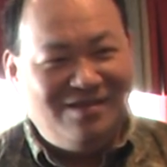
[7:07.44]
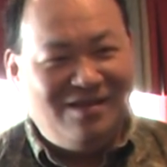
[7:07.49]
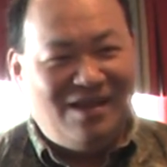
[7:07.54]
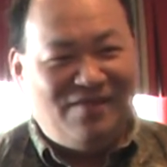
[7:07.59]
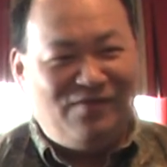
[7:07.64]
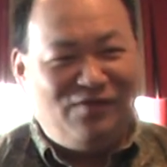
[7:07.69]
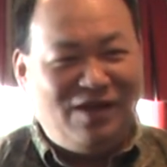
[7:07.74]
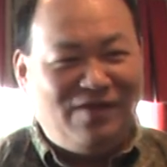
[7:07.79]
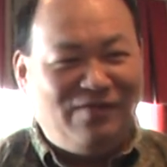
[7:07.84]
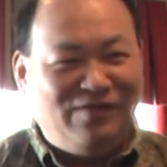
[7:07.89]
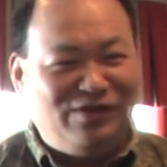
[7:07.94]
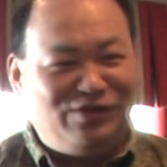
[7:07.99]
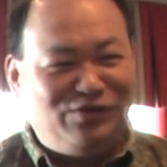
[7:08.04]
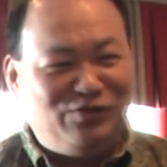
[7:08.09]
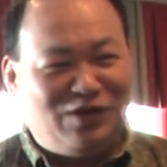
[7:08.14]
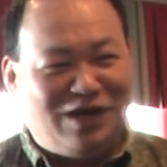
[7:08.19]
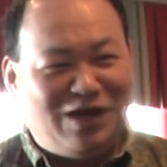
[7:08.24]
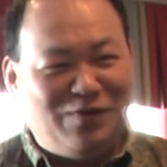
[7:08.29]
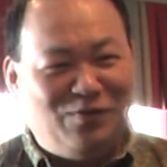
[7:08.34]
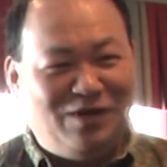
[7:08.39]
Have you ever
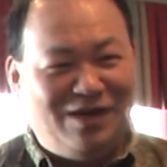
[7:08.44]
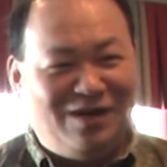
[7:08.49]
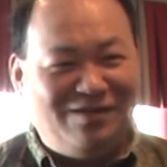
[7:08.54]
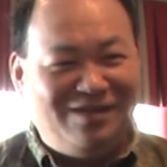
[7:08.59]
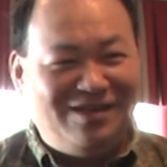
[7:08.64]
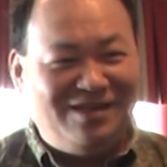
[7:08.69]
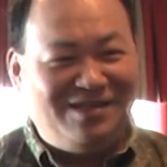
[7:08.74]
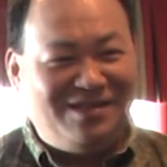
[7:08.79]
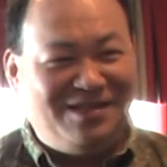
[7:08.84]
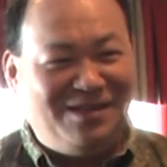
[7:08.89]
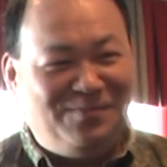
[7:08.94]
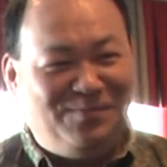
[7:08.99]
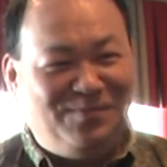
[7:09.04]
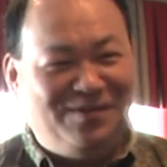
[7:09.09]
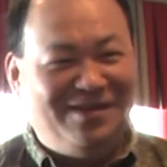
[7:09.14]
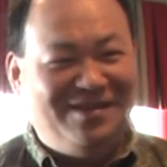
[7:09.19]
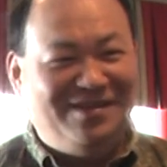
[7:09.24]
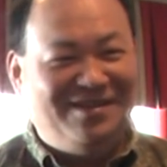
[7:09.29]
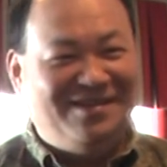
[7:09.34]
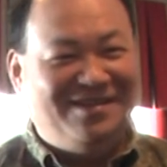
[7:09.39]
tried without this tip?
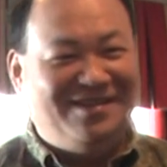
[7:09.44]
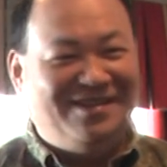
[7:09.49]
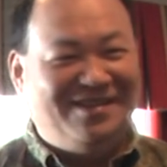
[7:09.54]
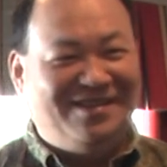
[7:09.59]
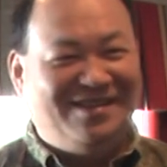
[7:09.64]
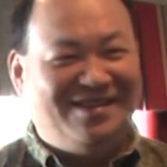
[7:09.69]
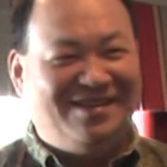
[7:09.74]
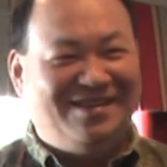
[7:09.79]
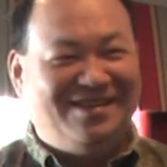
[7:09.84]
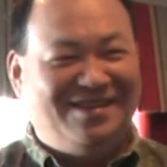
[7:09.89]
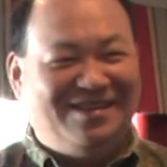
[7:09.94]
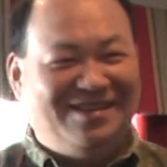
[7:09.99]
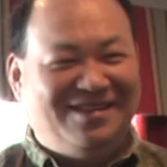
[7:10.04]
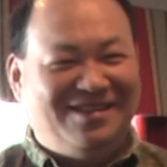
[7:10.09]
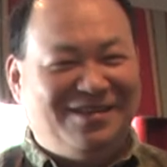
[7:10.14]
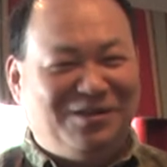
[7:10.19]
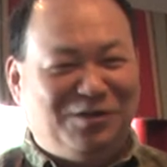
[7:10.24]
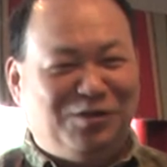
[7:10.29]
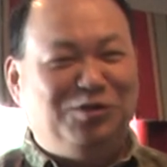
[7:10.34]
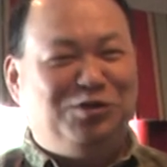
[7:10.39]

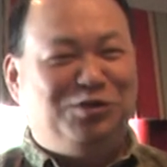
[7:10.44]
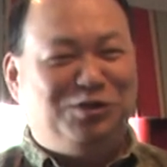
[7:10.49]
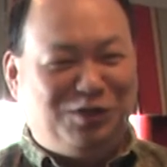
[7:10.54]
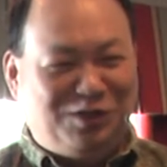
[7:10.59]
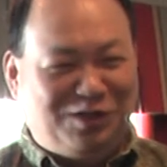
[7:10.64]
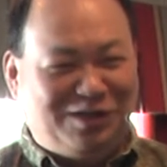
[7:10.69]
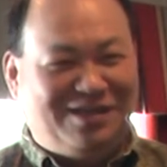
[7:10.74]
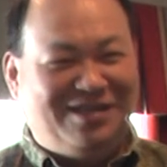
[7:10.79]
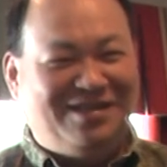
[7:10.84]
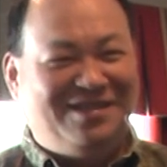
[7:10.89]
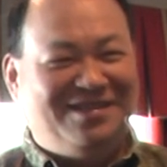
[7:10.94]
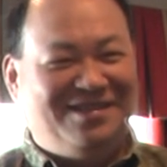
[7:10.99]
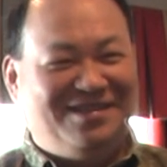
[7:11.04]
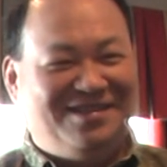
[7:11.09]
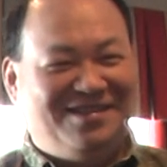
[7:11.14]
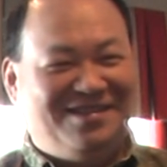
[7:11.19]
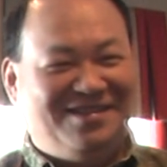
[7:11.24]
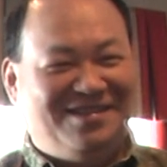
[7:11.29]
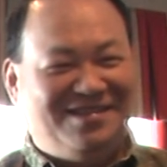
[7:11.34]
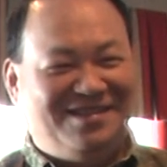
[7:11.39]
You should.
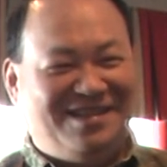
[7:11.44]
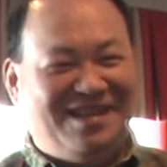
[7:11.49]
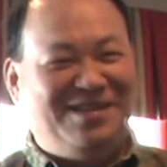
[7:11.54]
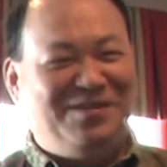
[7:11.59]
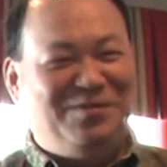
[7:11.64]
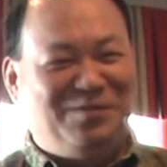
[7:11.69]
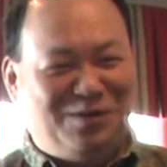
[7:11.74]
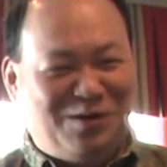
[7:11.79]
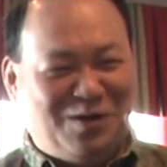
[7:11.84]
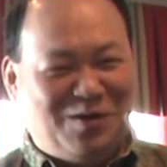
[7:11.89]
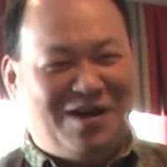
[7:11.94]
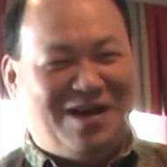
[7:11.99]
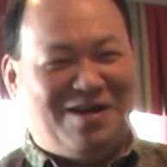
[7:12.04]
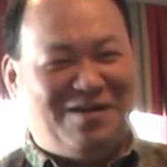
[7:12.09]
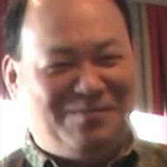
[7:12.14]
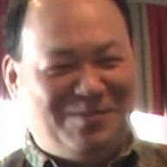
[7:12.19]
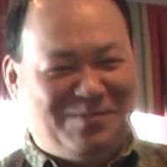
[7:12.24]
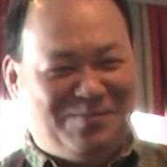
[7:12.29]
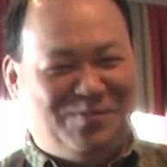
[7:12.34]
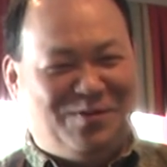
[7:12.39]
Then you will know
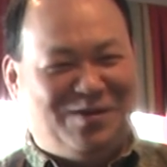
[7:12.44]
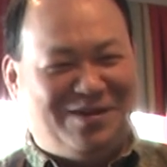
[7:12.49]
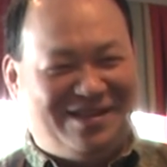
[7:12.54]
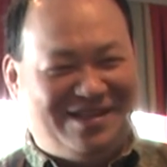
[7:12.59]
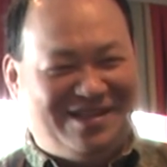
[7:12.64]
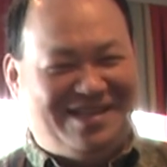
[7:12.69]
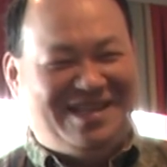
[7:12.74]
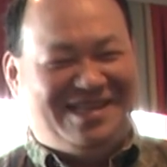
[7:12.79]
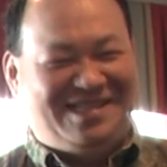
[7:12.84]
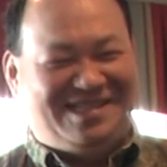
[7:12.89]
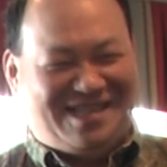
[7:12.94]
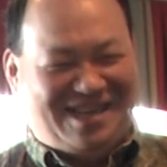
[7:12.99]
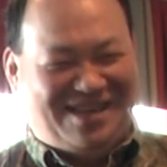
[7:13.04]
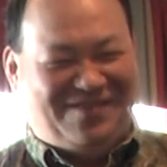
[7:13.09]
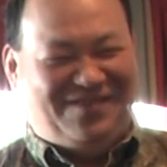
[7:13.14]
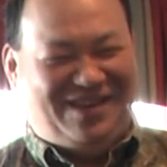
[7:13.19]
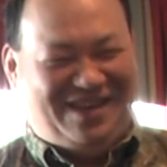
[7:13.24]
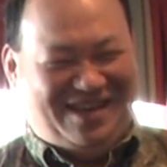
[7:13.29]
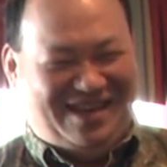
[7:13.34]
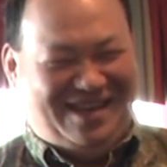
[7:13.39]
how important this
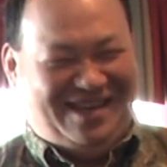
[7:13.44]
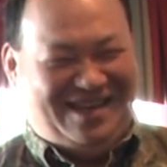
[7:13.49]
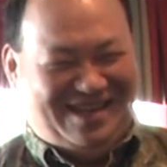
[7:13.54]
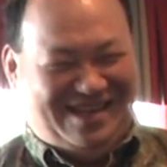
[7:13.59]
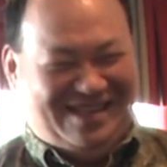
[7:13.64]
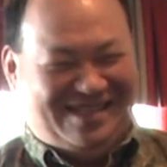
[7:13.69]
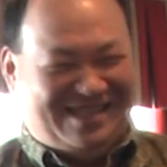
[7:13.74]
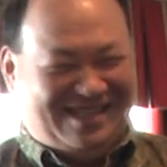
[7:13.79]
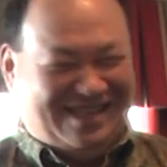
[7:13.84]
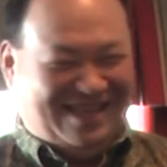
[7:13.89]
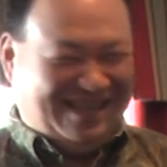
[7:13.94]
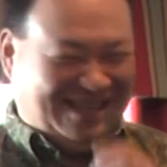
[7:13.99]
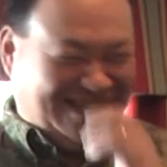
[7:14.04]
tip is.